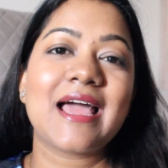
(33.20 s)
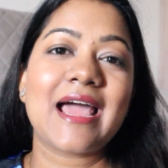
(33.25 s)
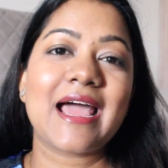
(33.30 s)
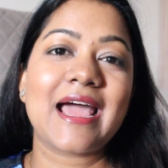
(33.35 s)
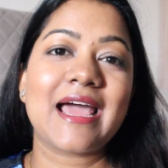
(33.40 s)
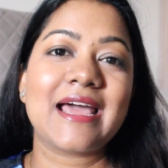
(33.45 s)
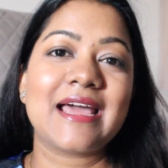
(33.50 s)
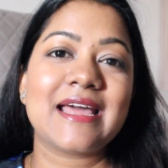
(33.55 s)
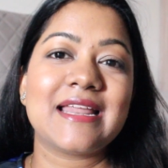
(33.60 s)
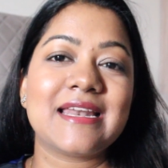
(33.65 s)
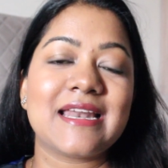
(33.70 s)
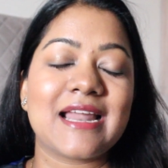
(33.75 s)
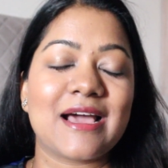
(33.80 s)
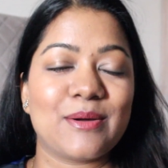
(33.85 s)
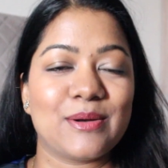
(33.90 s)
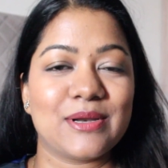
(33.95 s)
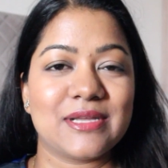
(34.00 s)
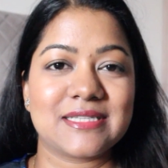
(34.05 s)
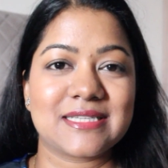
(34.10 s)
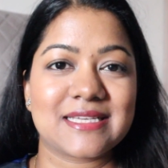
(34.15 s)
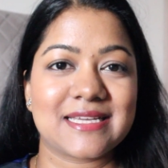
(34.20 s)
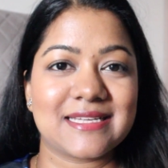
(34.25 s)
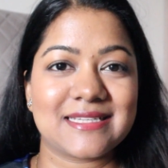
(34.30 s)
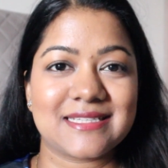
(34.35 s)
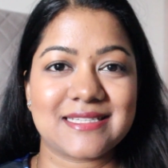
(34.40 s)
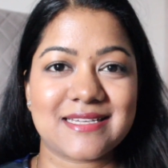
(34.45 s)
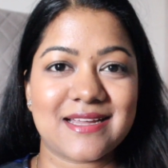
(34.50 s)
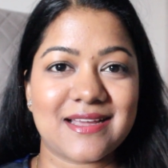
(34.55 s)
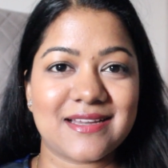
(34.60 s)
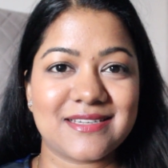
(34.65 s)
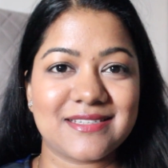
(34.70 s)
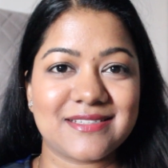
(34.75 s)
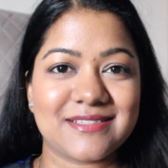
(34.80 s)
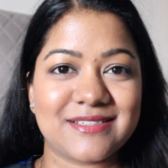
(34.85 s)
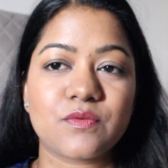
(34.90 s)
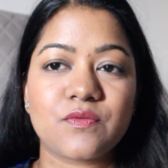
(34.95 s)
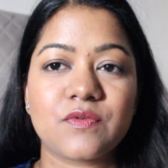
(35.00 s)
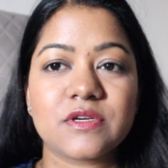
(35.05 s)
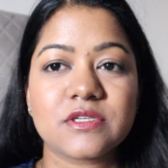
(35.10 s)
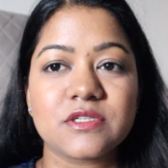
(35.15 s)
And now let's get started.
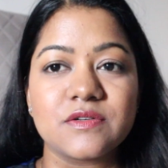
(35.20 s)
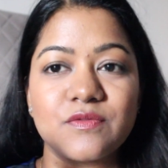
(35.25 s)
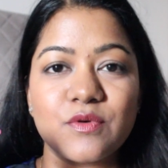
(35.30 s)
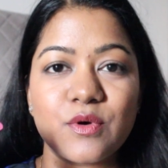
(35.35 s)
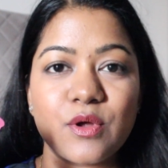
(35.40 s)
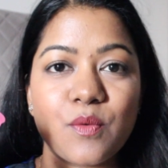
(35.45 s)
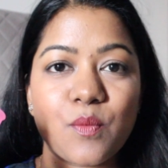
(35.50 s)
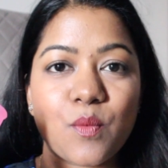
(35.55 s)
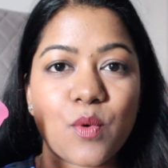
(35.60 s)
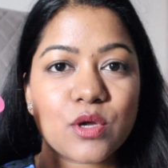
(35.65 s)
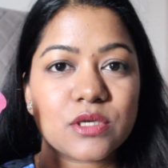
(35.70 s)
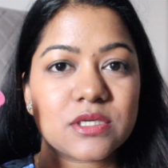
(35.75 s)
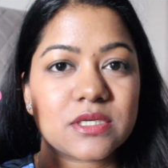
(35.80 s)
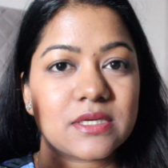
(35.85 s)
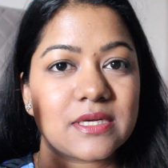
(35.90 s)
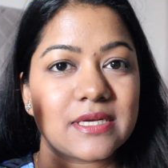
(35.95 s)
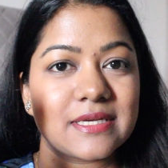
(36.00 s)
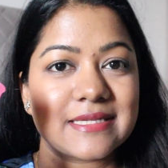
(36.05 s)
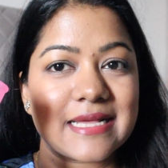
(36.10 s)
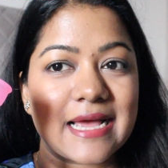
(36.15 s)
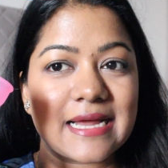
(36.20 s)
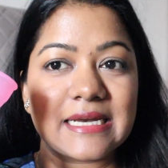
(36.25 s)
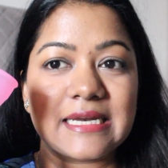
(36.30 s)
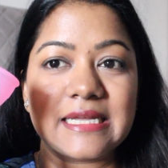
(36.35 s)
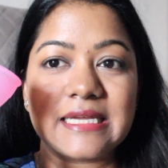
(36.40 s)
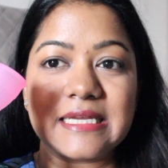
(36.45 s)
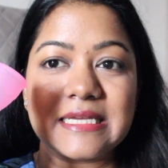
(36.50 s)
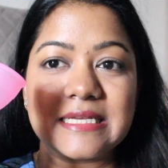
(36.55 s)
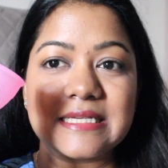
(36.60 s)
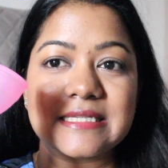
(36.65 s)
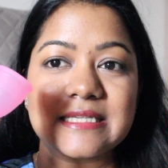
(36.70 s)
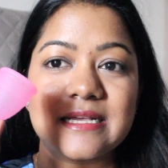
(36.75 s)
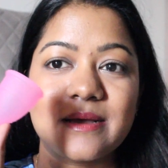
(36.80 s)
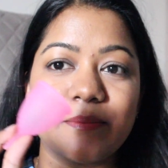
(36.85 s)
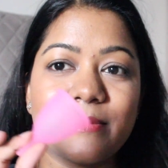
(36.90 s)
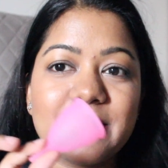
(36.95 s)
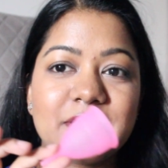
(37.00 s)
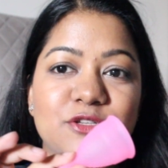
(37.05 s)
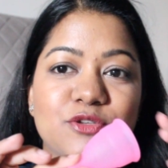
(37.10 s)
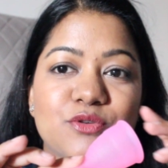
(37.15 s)
So first of all, what exactly is a
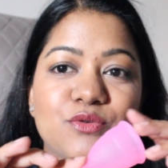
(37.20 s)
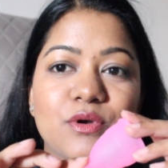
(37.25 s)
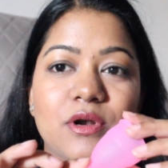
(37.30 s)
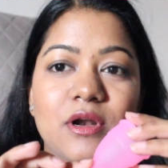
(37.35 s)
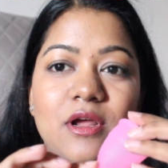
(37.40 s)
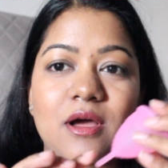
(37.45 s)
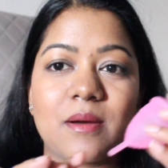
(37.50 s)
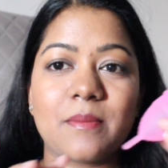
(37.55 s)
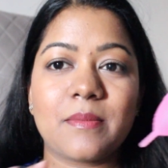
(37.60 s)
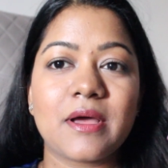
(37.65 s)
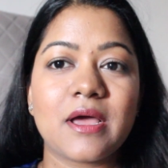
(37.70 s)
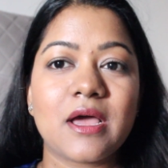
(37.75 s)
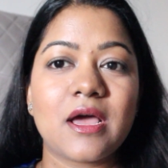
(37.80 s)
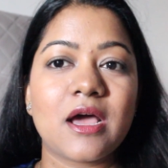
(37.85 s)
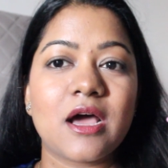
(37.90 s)
menstrual cup?